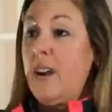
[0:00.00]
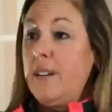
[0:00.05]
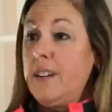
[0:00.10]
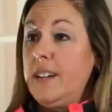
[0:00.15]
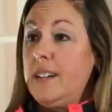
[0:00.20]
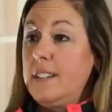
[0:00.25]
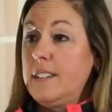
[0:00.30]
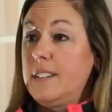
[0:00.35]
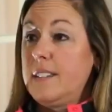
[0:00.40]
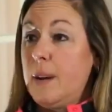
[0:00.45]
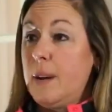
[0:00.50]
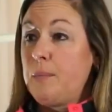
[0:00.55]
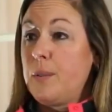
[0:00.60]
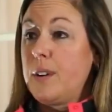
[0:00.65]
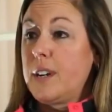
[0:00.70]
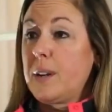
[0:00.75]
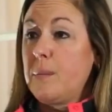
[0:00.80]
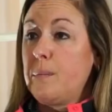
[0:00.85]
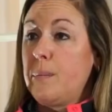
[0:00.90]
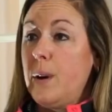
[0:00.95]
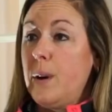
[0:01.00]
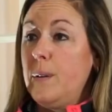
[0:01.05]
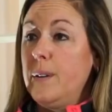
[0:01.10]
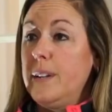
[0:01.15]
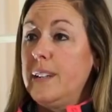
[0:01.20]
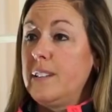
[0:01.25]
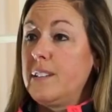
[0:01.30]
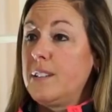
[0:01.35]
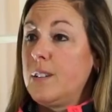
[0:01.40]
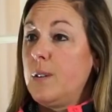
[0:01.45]
into separate
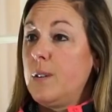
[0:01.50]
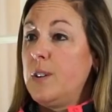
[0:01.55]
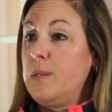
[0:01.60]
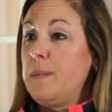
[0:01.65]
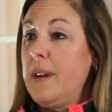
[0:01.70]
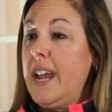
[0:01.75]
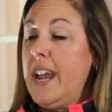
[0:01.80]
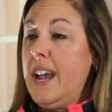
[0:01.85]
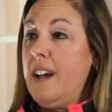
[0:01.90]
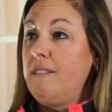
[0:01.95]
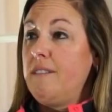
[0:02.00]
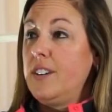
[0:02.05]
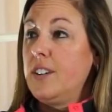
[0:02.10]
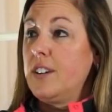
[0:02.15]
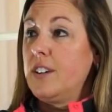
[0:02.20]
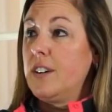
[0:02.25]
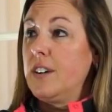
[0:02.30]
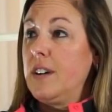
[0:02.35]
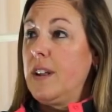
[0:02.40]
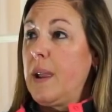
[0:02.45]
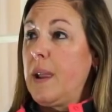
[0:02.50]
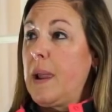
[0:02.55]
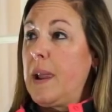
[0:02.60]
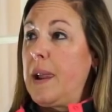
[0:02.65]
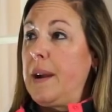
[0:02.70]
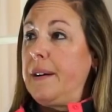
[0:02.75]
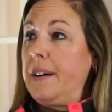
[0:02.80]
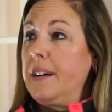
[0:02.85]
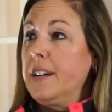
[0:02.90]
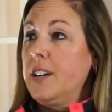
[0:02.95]
components. So you may have your
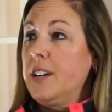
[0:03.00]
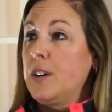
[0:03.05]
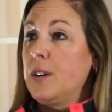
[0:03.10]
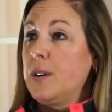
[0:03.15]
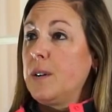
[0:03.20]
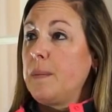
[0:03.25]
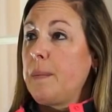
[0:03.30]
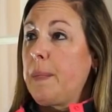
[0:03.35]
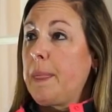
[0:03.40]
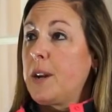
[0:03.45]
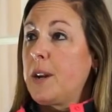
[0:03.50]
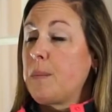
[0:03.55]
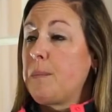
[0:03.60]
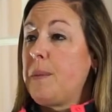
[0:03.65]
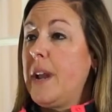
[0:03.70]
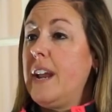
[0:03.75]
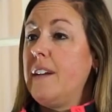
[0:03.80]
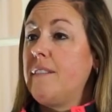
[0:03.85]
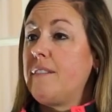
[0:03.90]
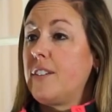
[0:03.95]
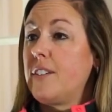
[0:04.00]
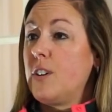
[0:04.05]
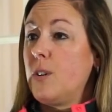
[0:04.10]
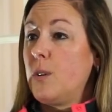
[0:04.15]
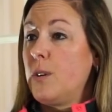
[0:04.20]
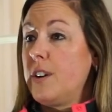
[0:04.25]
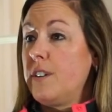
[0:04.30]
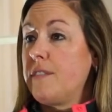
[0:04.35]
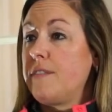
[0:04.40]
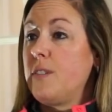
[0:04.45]
paver
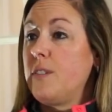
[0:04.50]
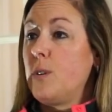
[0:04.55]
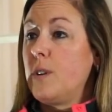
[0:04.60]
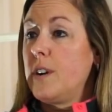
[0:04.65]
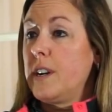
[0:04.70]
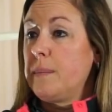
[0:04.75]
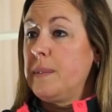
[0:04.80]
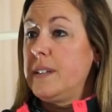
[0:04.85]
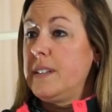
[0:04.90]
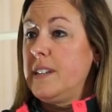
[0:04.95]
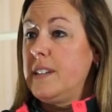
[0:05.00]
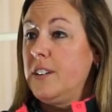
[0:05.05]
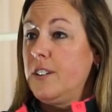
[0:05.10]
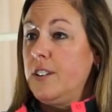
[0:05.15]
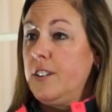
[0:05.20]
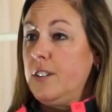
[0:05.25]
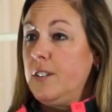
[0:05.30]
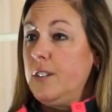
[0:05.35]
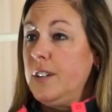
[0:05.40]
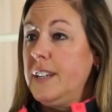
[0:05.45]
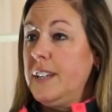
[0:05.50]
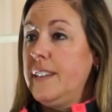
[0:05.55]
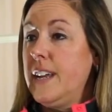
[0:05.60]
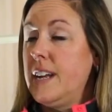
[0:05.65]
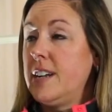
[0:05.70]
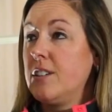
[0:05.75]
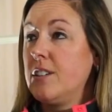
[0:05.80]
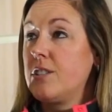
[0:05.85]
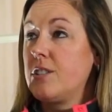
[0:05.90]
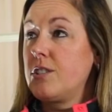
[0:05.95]
or your flooring material, and
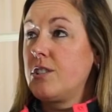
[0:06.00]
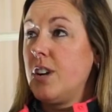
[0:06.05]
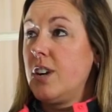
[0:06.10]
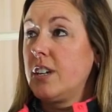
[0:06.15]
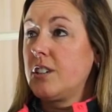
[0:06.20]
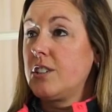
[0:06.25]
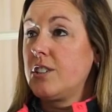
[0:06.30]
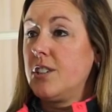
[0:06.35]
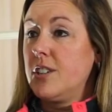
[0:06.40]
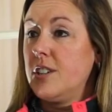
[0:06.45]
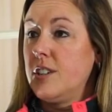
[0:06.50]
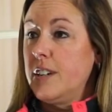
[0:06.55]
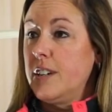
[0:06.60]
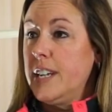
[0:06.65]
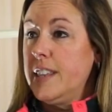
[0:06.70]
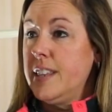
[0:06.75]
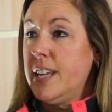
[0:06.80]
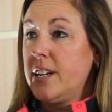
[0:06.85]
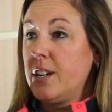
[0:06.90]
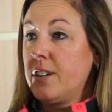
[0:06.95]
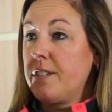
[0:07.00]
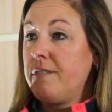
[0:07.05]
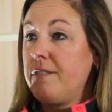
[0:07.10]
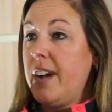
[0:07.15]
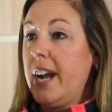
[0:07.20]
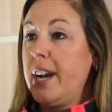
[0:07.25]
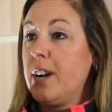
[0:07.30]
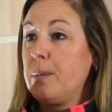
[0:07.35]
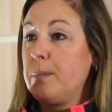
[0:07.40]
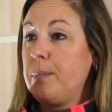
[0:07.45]
then your structure, and then your
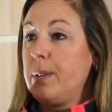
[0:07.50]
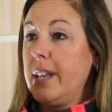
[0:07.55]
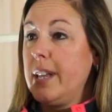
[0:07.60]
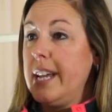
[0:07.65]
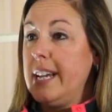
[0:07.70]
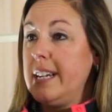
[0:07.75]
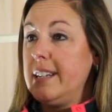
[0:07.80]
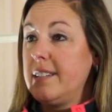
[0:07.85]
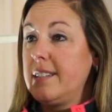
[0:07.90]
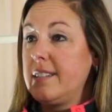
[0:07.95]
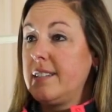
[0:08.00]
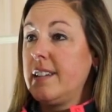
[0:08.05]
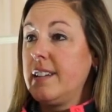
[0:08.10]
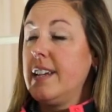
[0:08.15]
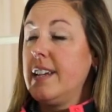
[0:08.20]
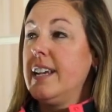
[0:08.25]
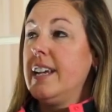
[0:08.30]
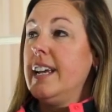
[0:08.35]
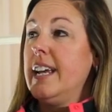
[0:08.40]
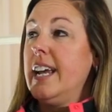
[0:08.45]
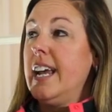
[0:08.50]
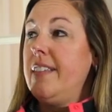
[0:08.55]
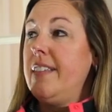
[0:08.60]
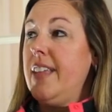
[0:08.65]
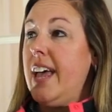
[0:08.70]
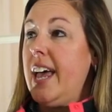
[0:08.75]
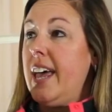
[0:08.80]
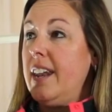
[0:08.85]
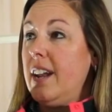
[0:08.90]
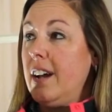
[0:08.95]
fireplace, and
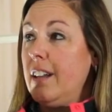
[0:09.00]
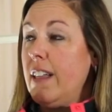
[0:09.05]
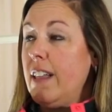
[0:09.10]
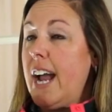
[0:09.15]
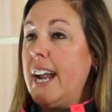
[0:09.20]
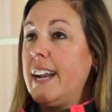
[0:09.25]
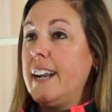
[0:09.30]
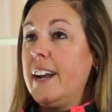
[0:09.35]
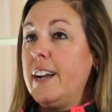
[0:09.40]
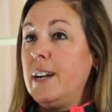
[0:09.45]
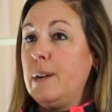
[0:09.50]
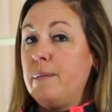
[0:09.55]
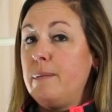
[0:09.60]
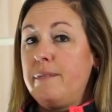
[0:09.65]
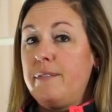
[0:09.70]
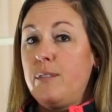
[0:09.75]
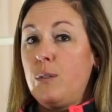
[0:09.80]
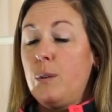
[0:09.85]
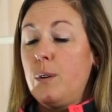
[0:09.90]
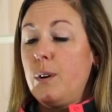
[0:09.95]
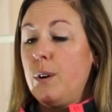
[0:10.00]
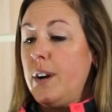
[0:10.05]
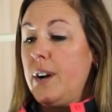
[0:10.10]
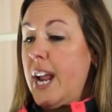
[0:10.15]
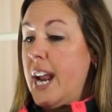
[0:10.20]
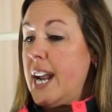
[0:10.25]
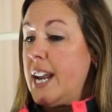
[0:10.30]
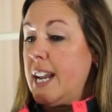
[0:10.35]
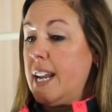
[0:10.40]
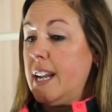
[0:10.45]
then a line item for
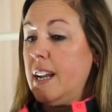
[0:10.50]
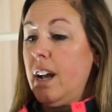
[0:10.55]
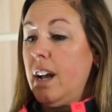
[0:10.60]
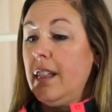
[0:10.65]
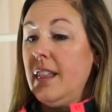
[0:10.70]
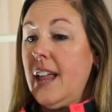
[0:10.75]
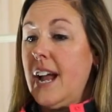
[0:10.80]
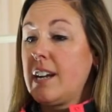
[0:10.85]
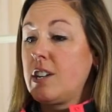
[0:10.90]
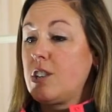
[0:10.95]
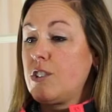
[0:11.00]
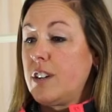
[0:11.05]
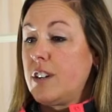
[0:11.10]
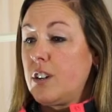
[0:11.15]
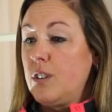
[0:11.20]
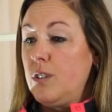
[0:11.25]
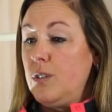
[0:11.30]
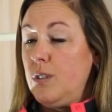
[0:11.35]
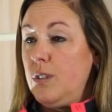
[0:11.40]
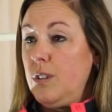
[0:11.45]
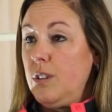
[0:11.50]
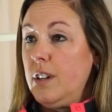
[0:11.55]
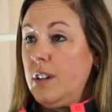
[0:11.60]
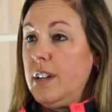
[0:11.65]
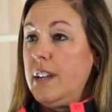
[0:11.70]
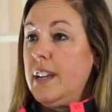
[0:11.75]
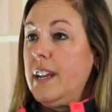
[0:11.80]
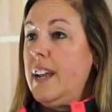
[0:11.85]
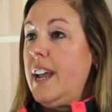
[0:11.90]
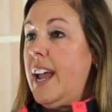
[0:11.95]
any electrical
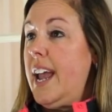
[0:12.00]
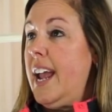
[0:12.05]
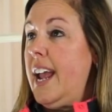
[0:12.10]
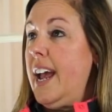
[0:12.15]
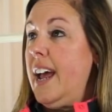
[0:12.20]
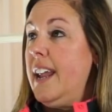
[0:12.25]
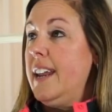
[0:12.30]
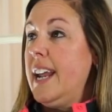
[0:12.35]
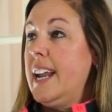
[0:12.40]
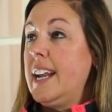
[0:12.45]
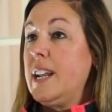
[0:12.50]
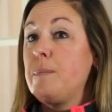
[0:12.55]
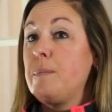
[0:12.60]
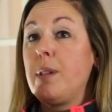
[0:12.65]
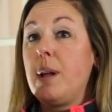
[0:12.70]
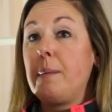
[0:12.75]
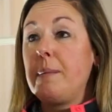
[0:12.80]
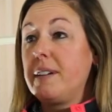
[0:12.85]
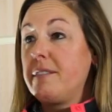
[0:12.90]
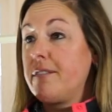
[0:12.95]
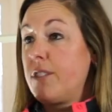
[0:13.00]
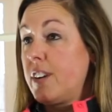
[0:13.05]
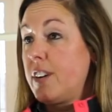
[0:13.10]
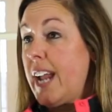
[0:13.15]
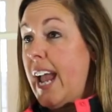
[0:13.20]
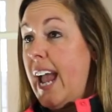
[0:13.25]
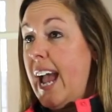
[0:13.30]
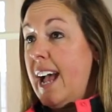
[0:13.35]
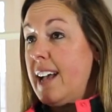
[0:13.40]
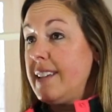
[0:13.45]
and any plumbing for
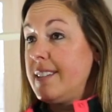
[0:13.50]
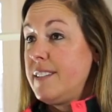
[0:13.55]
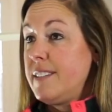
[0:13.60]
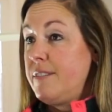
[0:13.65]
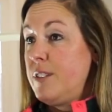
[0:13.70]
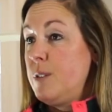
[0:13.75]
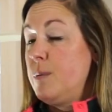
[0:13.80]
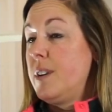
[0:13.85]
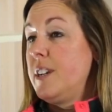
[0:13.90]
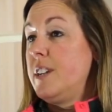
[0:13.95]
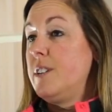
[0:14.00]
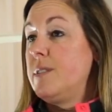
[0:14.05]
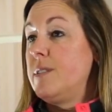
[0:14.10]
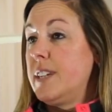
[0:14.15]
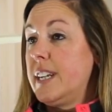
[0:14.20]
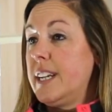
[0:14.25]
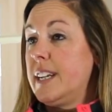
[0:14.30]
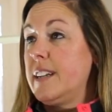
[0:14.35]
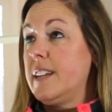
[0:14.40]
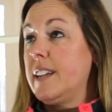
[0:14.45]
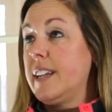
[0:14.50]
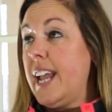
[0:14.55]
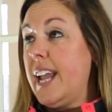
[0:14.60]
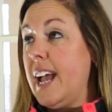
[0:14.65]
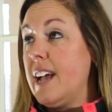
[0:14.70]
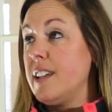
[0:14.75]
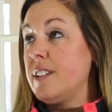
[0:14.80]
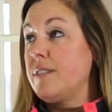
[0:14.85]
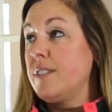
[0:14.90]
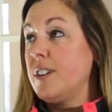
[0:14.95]
gas if you want to use a
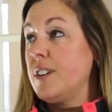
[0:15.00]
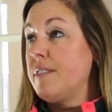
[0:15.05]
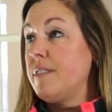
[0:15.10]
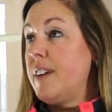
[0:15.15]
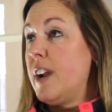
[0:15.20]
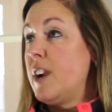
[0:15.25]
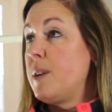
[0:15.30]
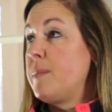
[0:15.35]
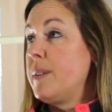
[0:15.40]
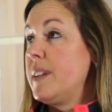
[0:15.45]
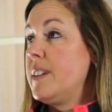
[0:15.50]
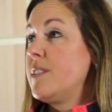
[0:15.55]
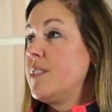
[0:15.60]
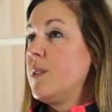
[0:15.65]
gas for your fireplace.